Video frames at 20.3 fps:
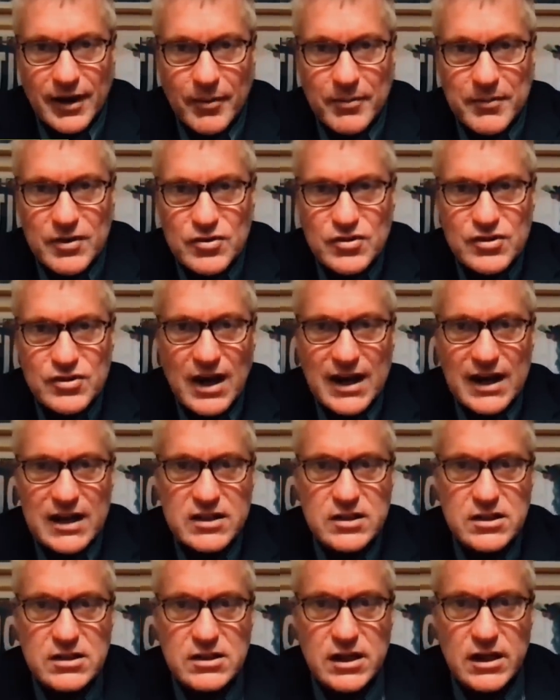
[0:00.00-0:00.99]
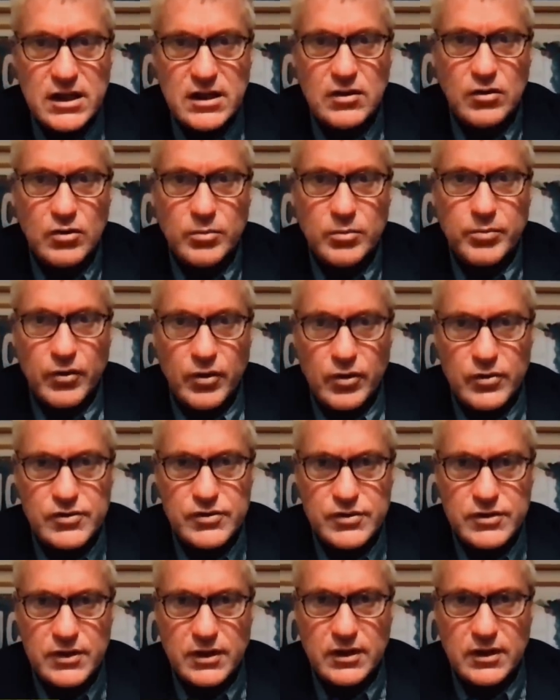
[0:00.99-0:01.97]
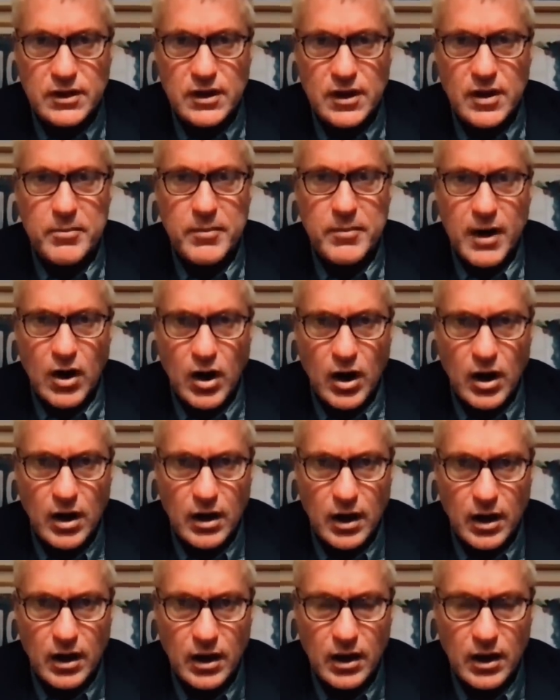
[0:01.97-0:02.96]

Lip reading: I mean, there's not a single person in America